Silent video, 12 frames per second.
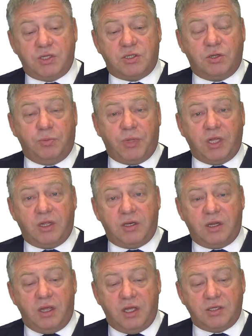something
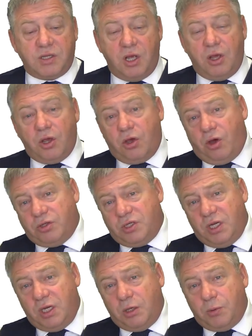that is
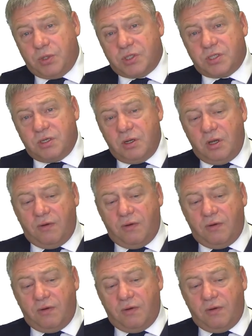continuous